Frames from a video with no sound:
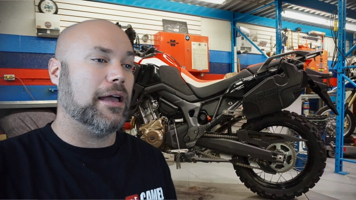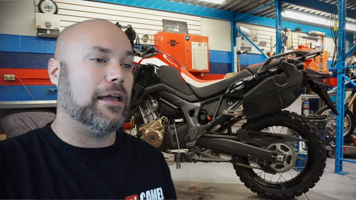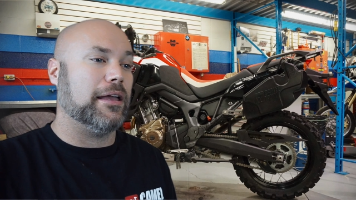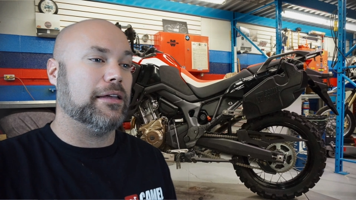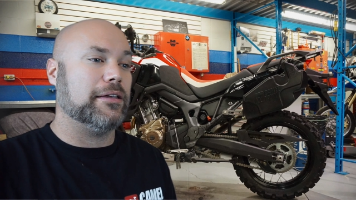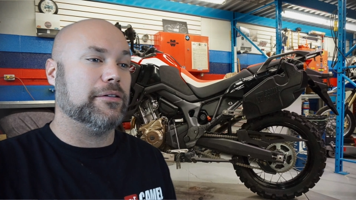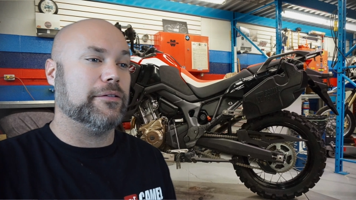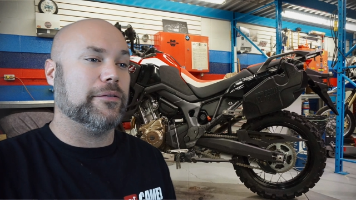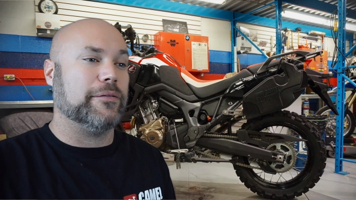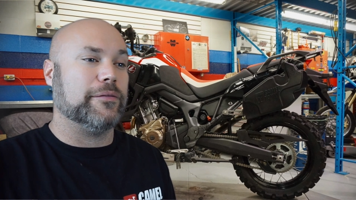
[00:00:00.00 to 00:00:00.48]

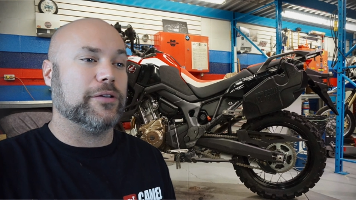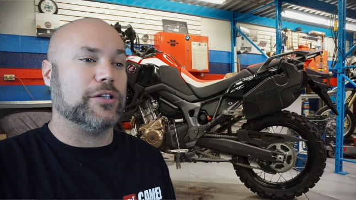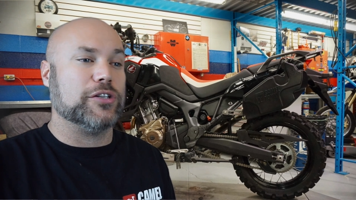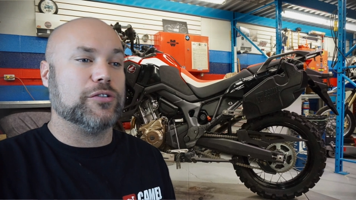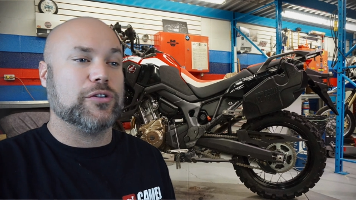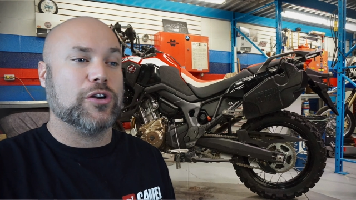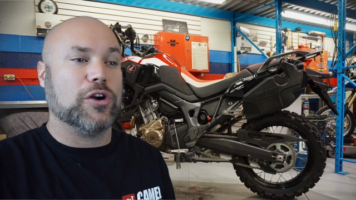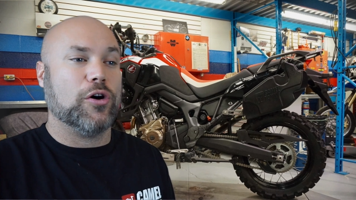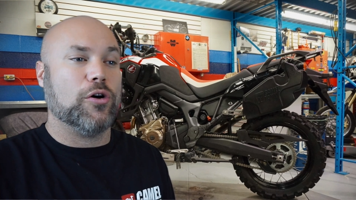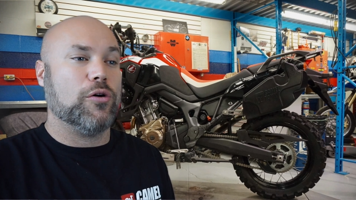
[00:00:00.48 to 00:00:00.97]

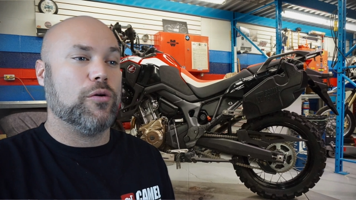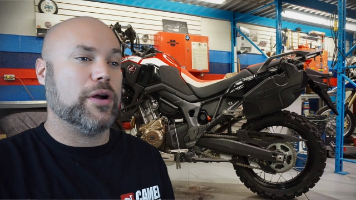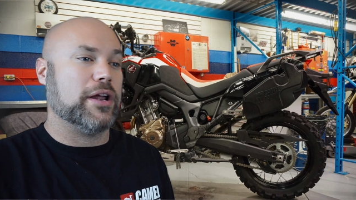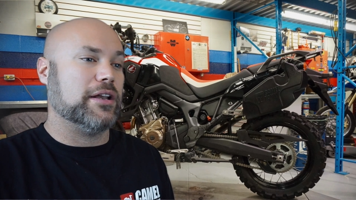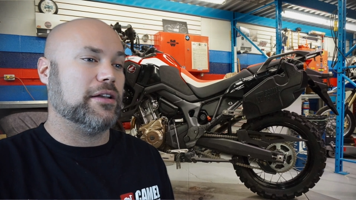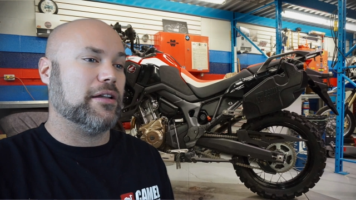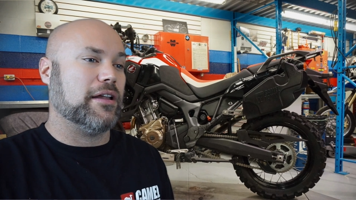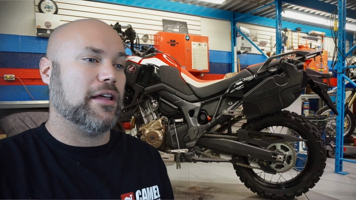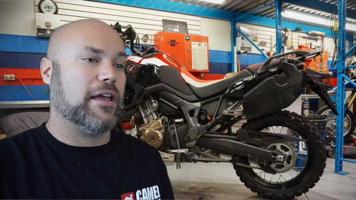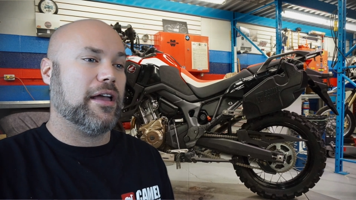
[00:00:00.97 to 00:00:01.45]
You go
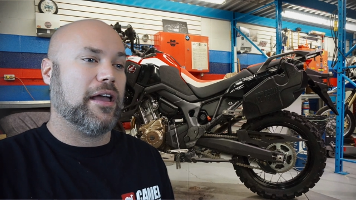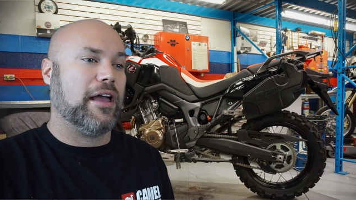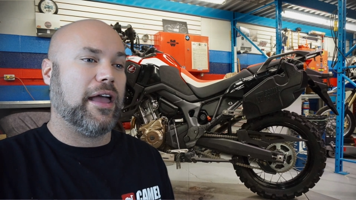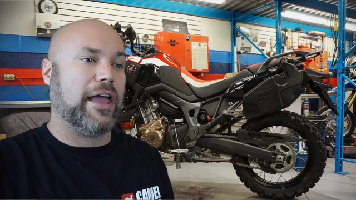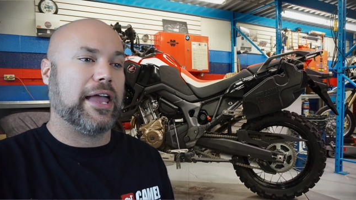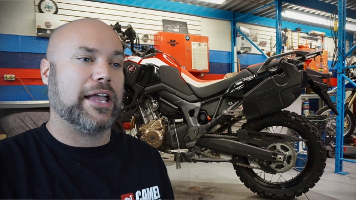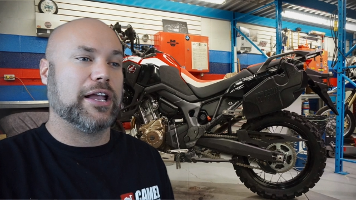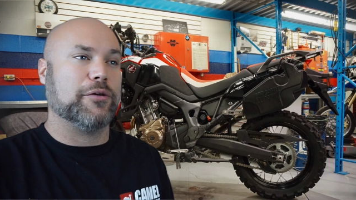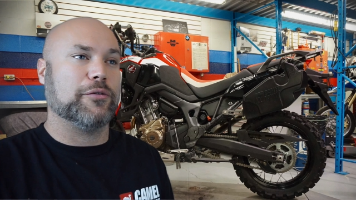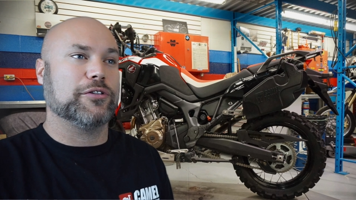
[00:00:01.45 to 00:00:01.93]
and
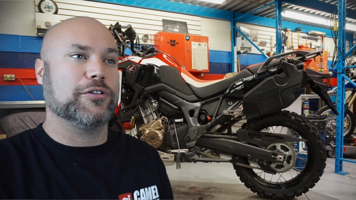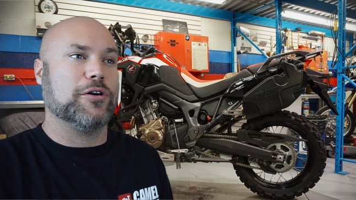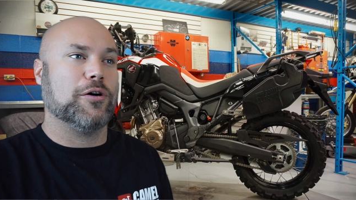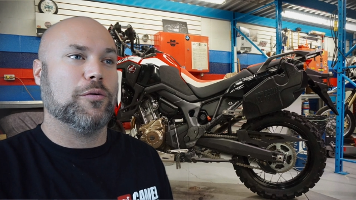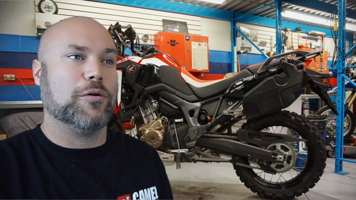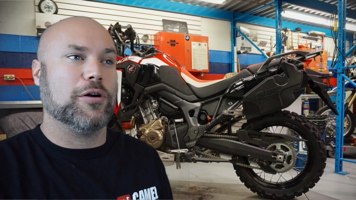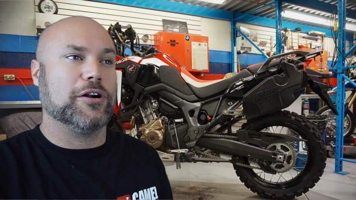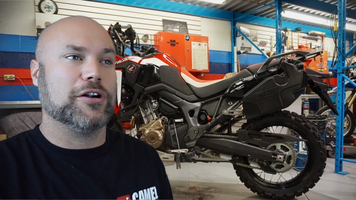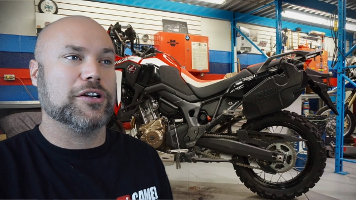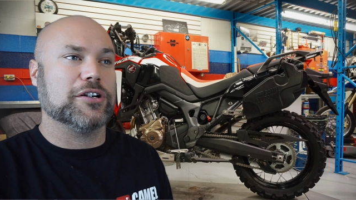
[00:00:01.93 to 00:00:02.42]
hang out with
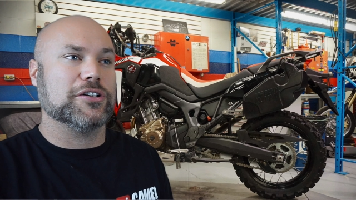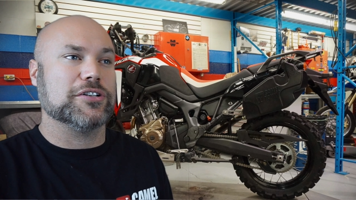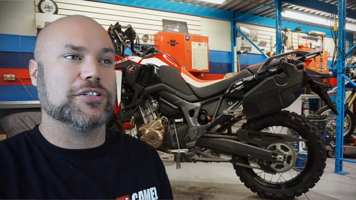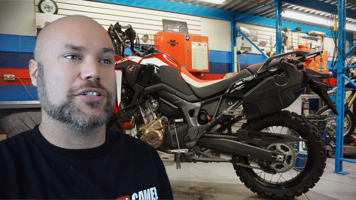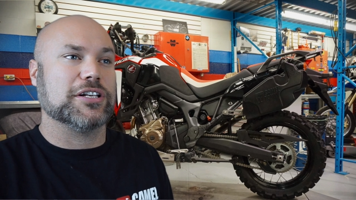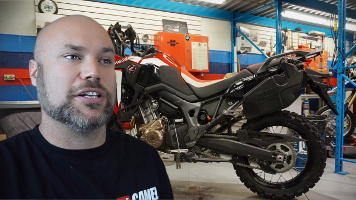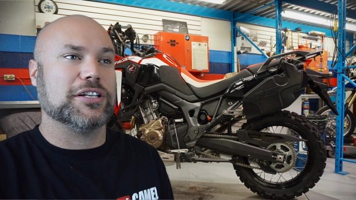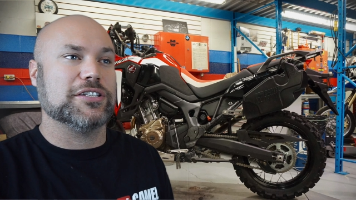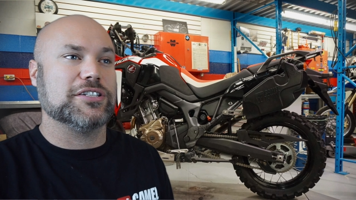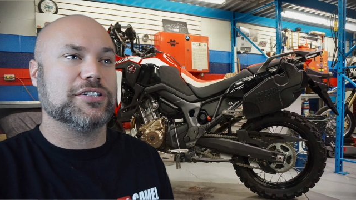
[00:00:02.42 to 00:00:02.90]

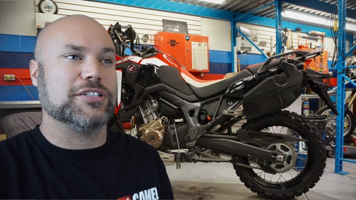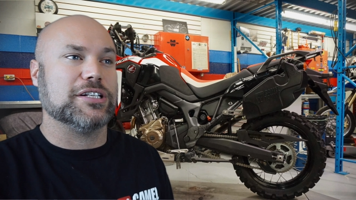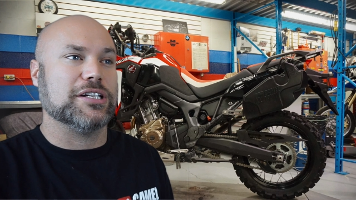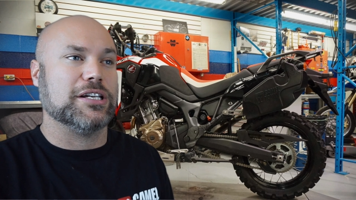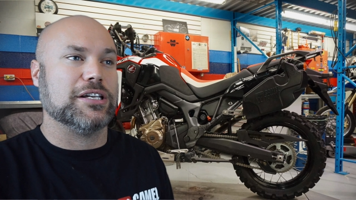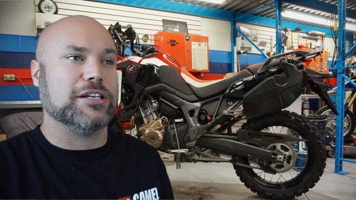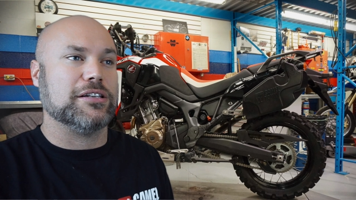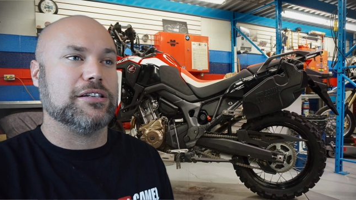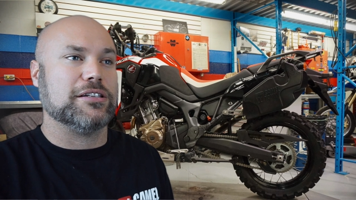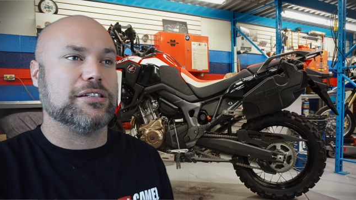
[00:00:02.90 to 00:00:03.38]
coworkers and
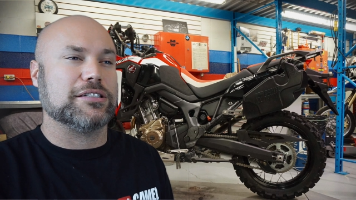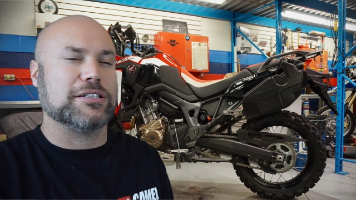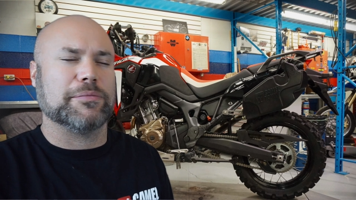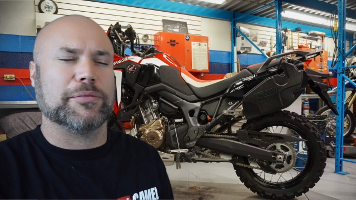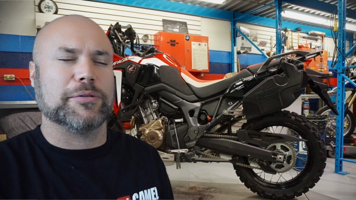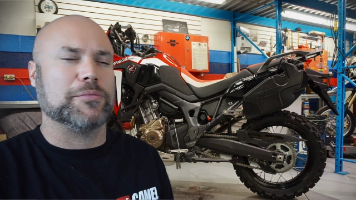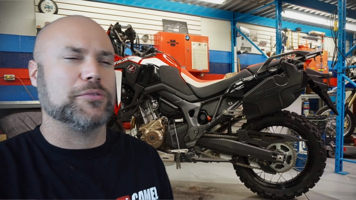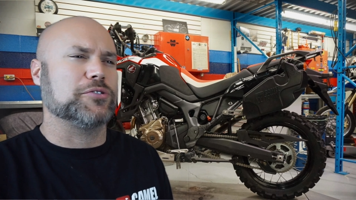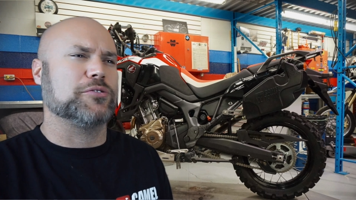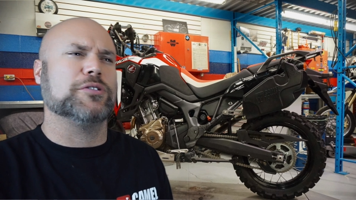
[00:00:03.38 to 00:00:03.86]
see
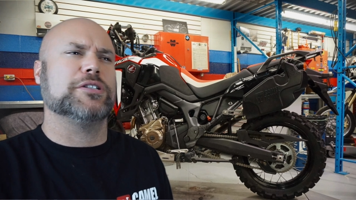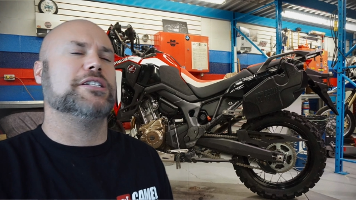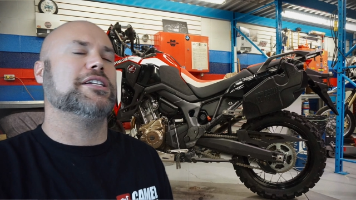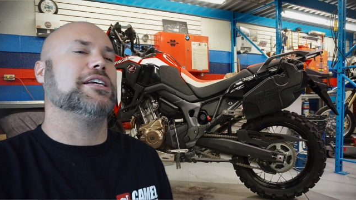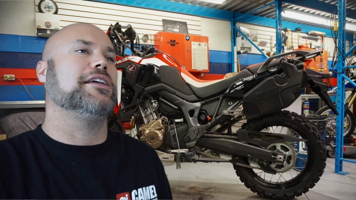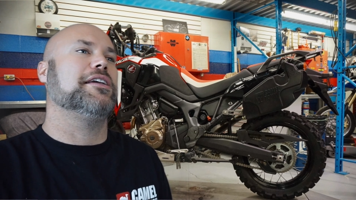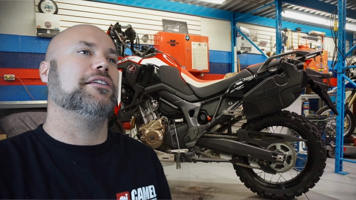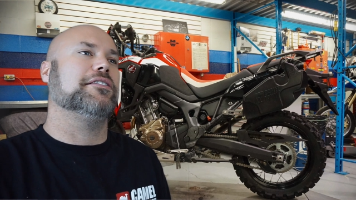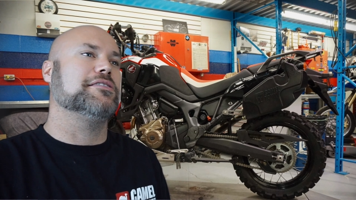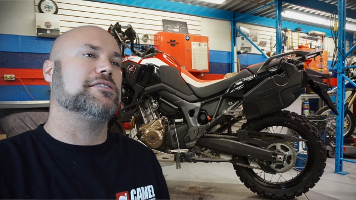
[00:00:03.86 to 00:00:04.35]
some of the most
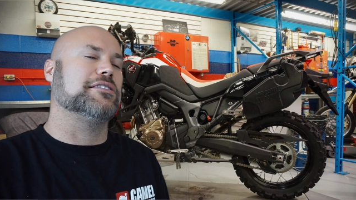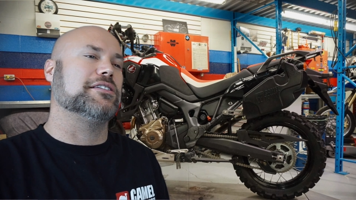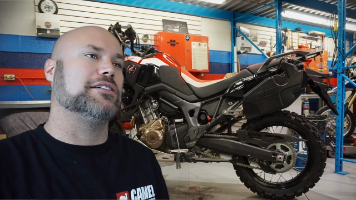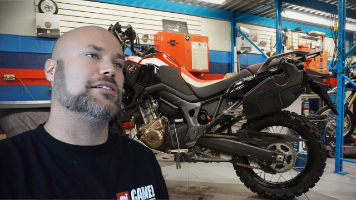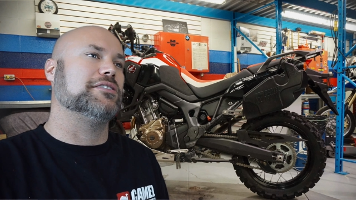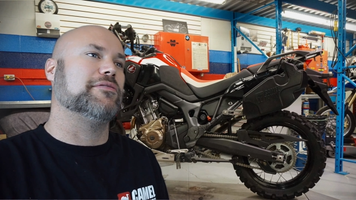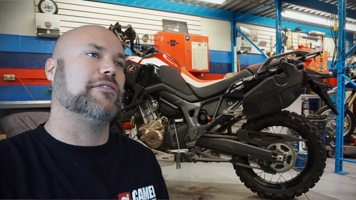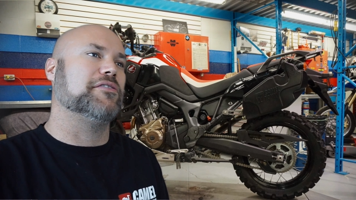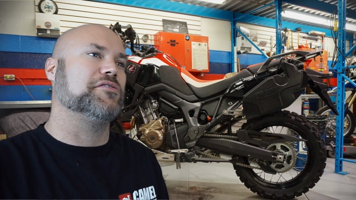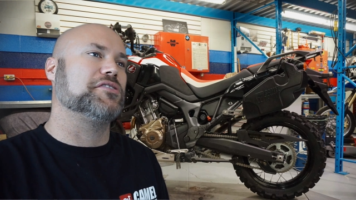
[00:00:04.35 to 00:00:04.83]
ridiculous
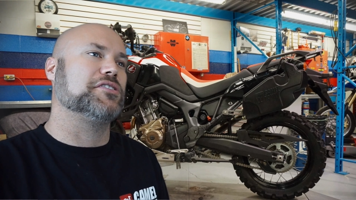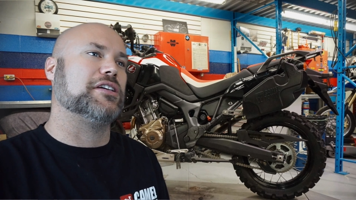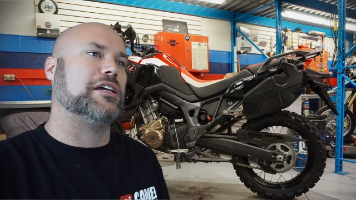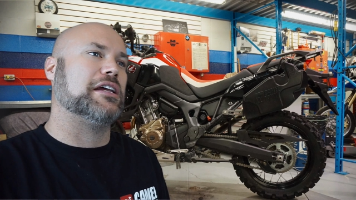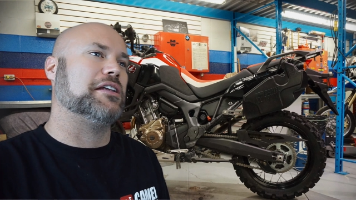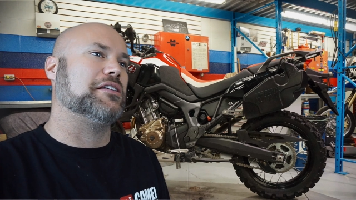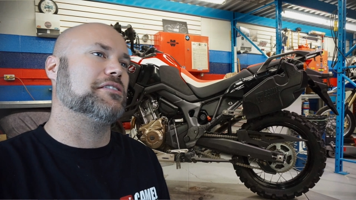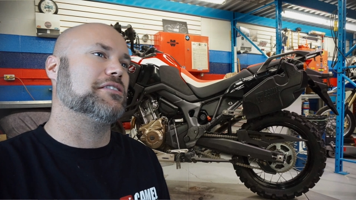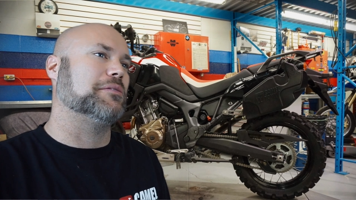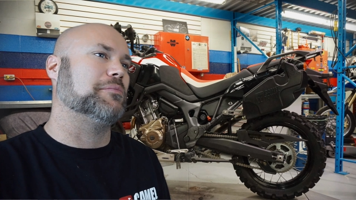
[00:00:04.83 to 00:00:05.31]
things you've ever seen.